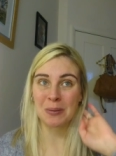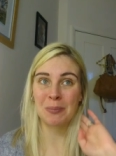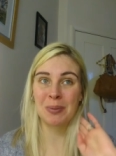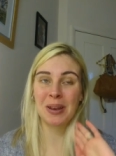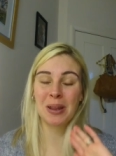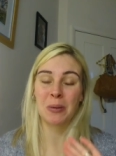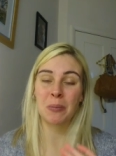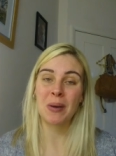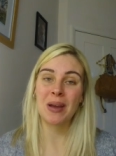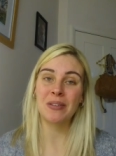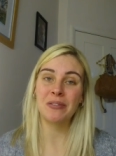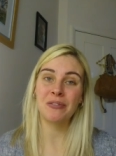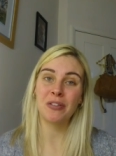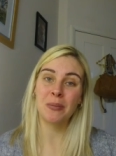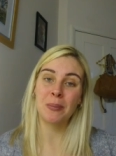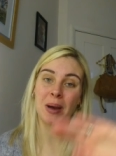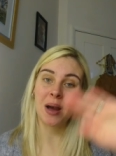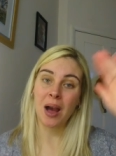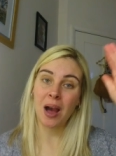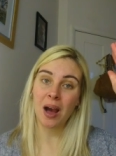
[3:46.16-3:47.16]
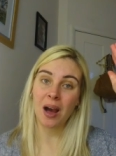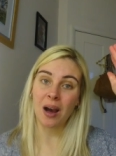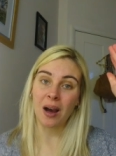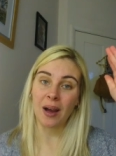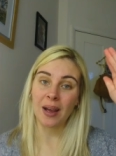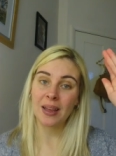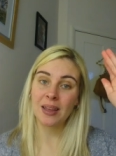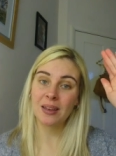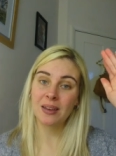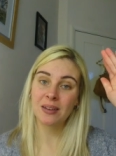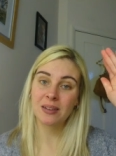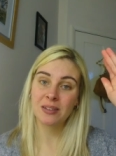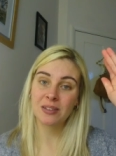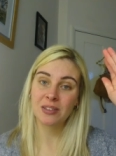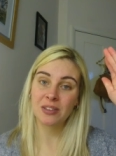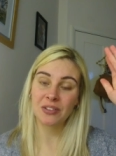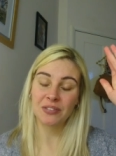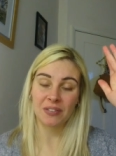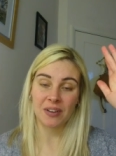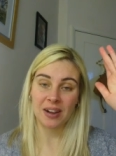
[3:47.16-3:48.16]
But it went from a high
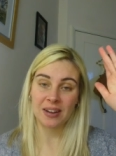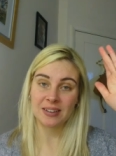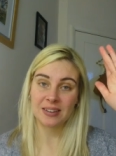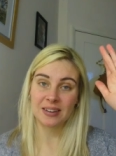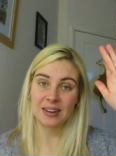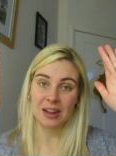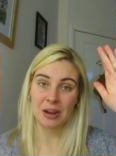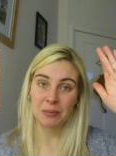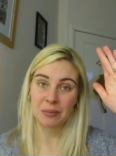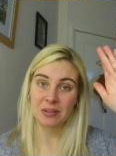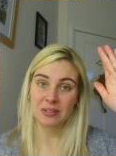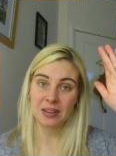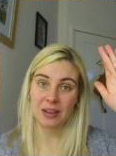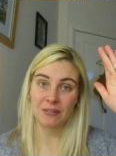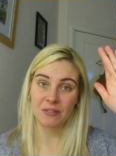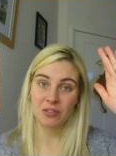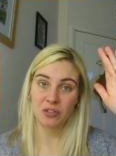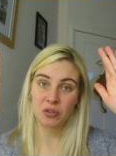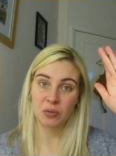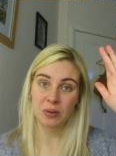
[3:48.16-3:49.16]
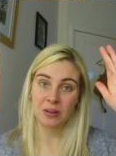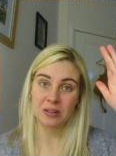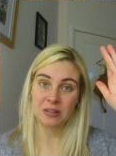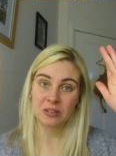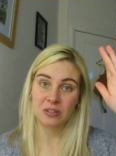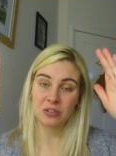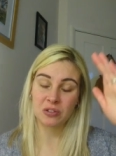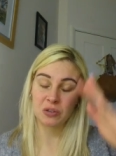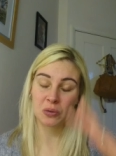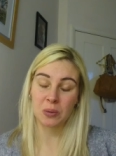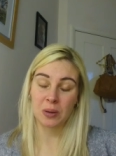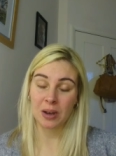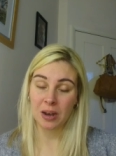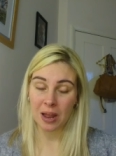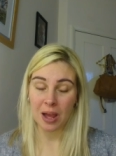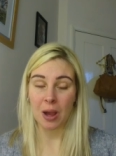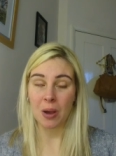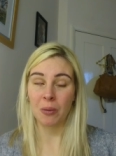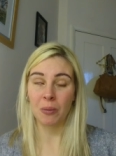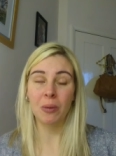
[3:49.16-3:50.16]
to finding out was having twins to a
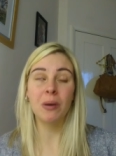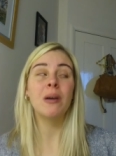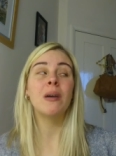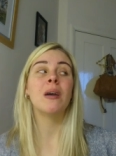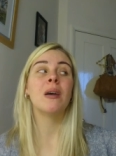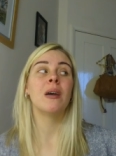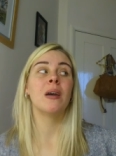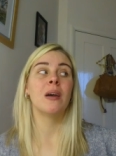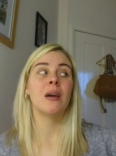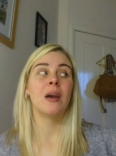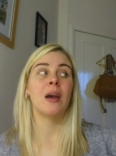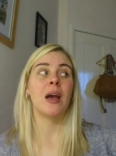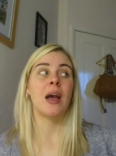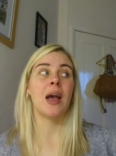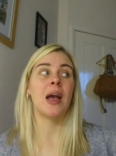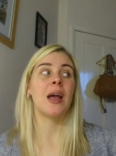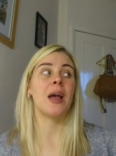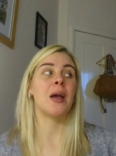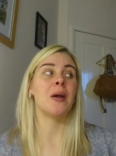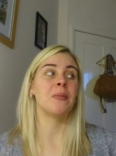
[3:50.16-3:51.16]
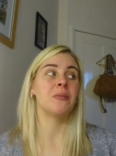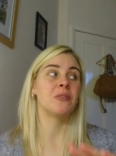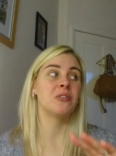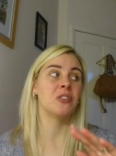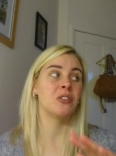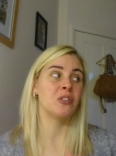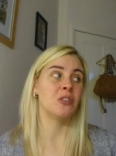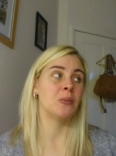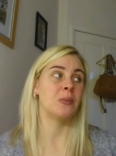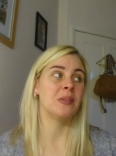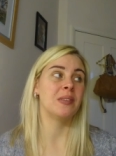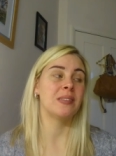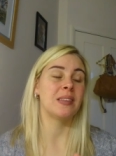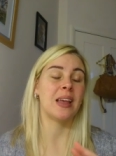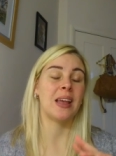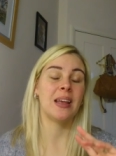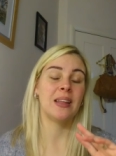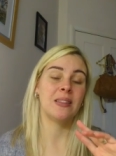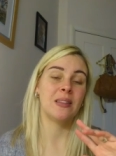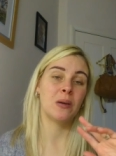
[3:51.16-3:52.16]
low, to them
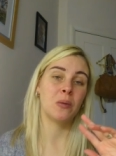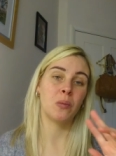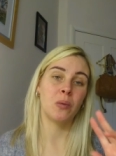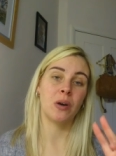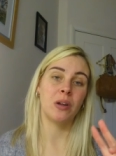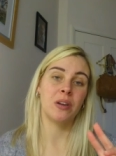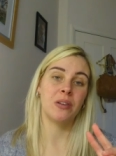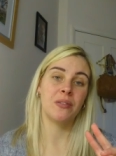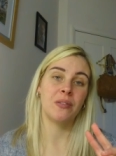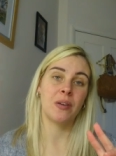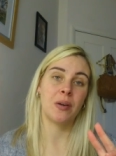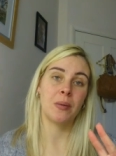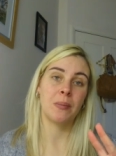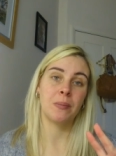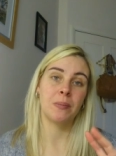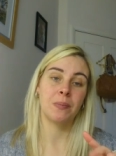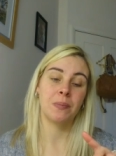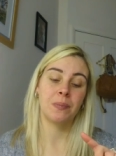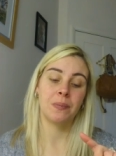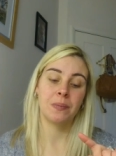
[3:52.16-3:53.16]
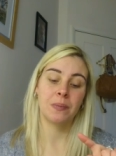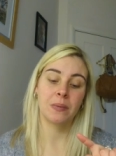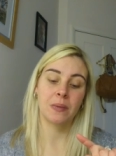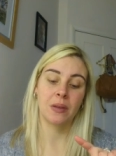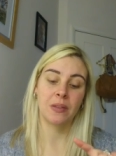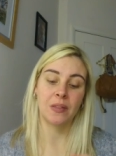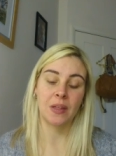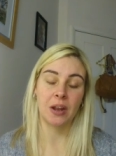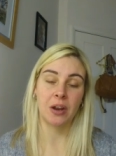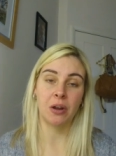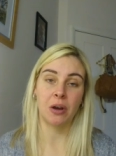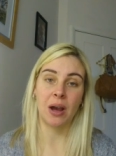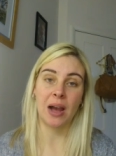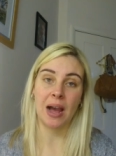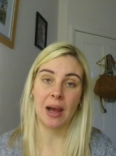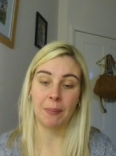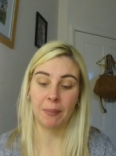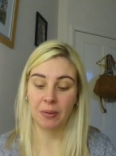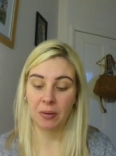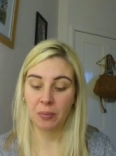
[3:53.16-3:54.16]
saying that one of them they're not
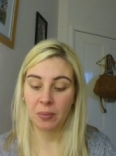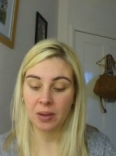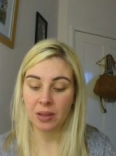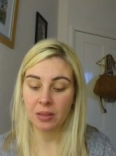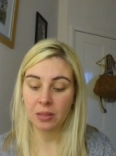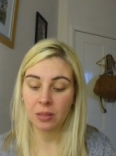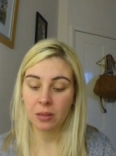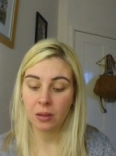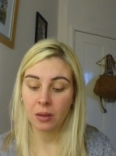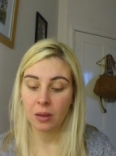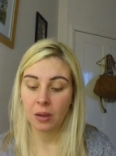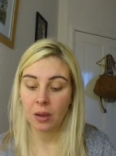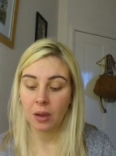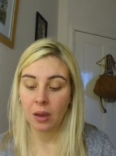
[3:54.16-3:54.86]
happy with,